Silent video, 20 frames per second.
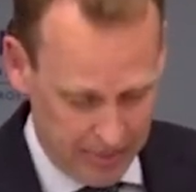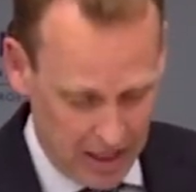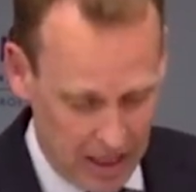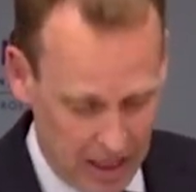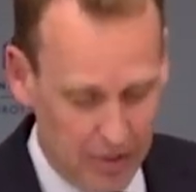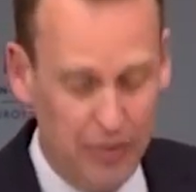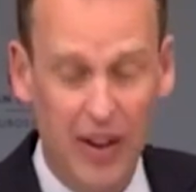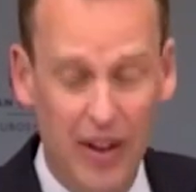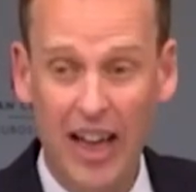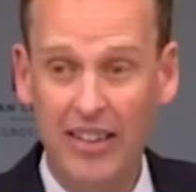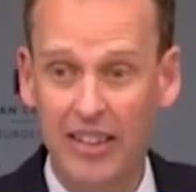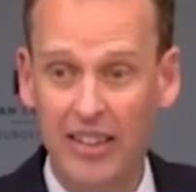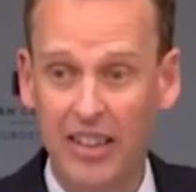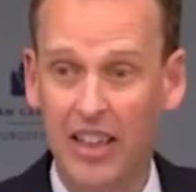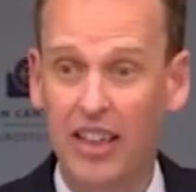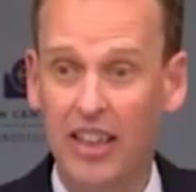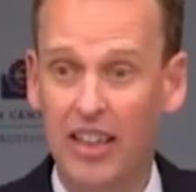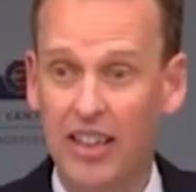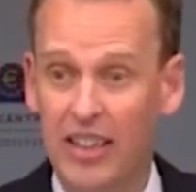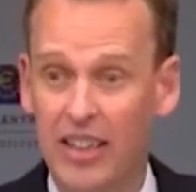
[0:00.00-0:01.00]
In fact,
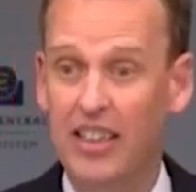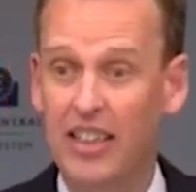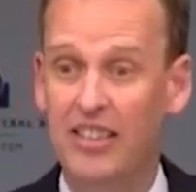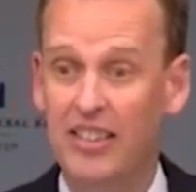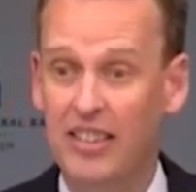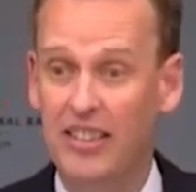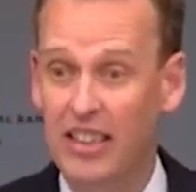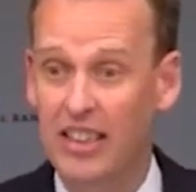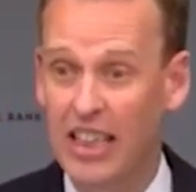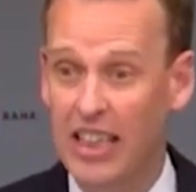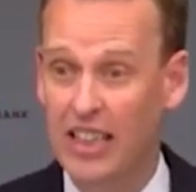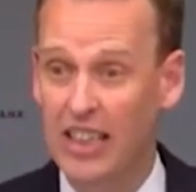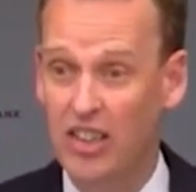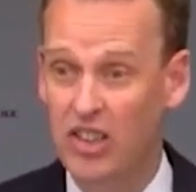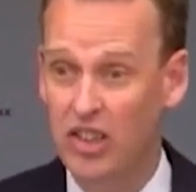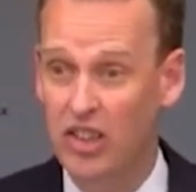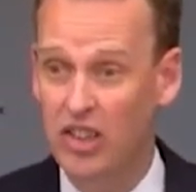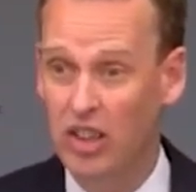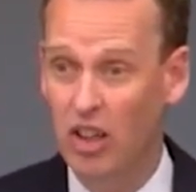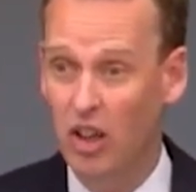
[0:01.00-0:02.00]
this
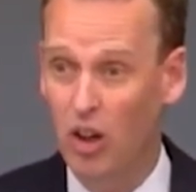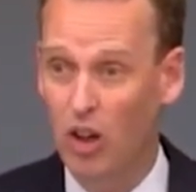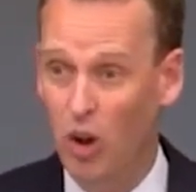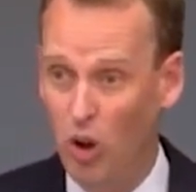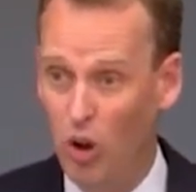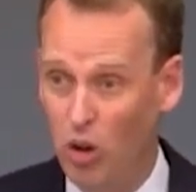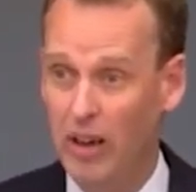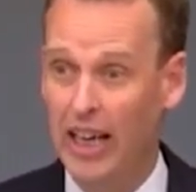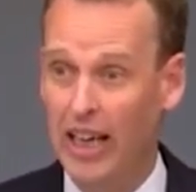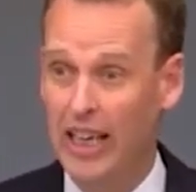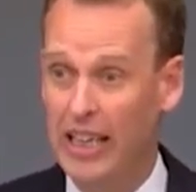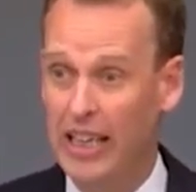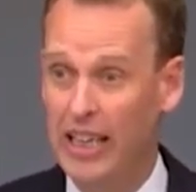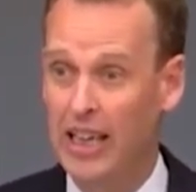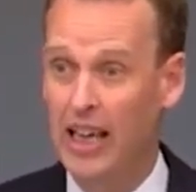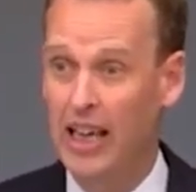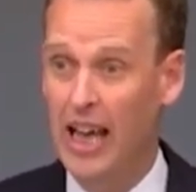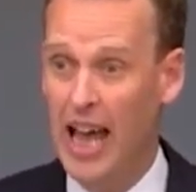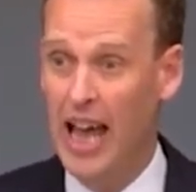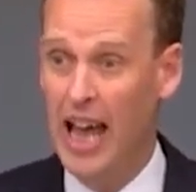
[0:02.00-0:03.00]
is already
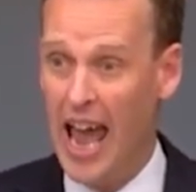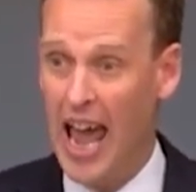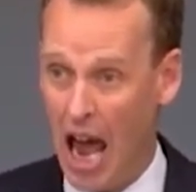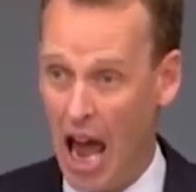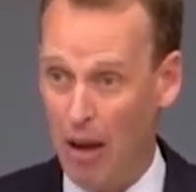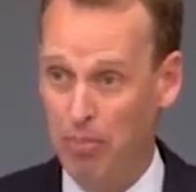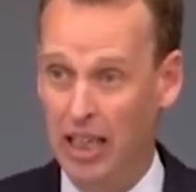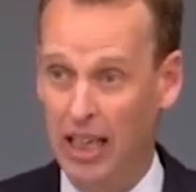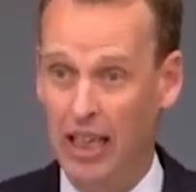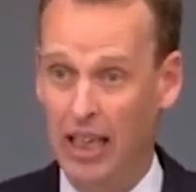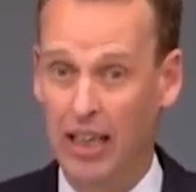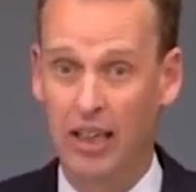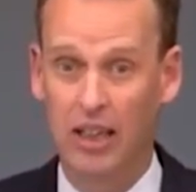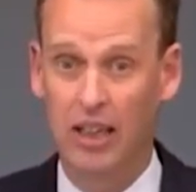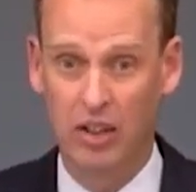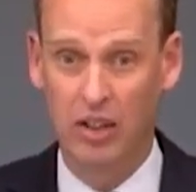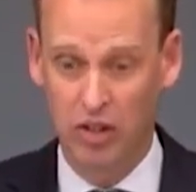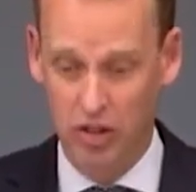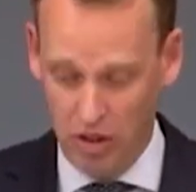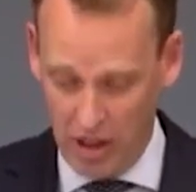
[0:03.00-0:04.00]
happening
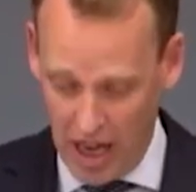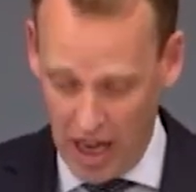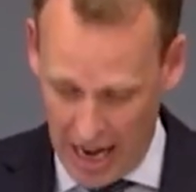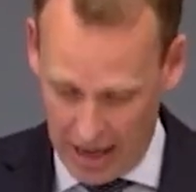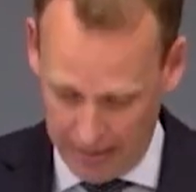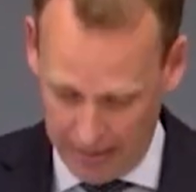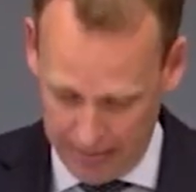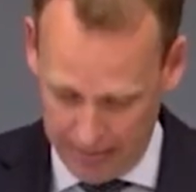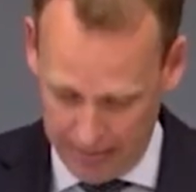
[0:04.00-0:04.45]
today.